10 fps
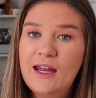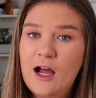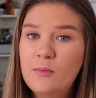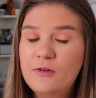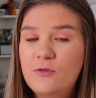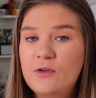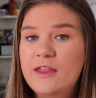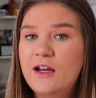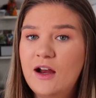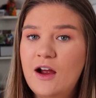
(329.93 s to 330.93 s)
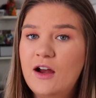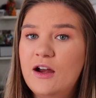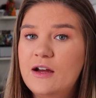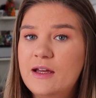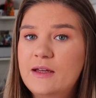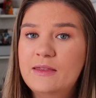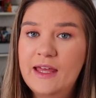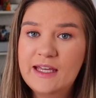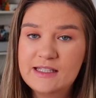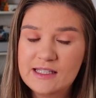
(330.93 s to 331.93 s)
out before
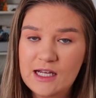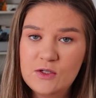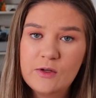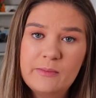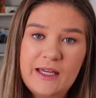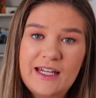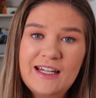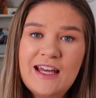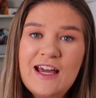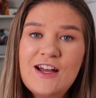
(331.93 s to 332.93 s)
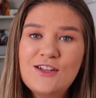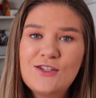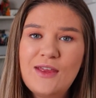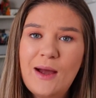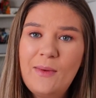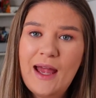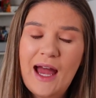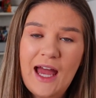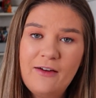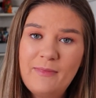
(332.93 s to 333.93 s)
they can schedule a meeting. So that way
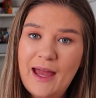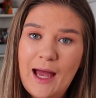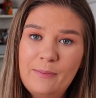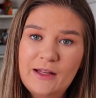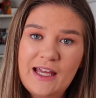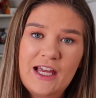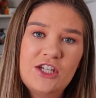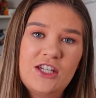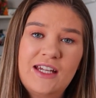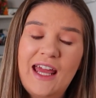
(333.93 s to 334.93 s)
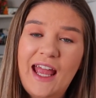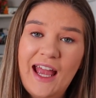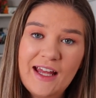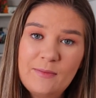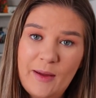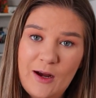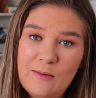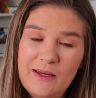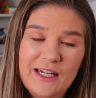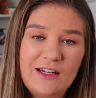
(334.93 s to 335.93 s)
I have my application and
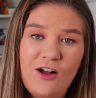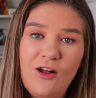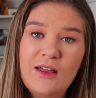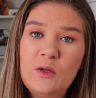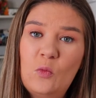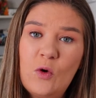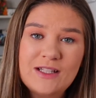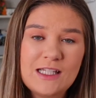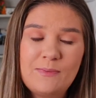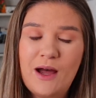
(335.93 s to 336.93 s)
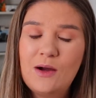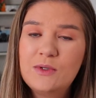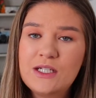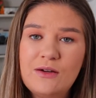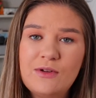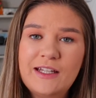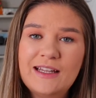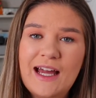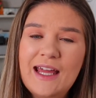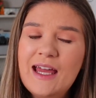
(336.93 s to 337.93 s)
parent meeting all in one spot, which I really
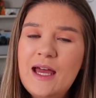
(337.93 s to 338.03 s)
like.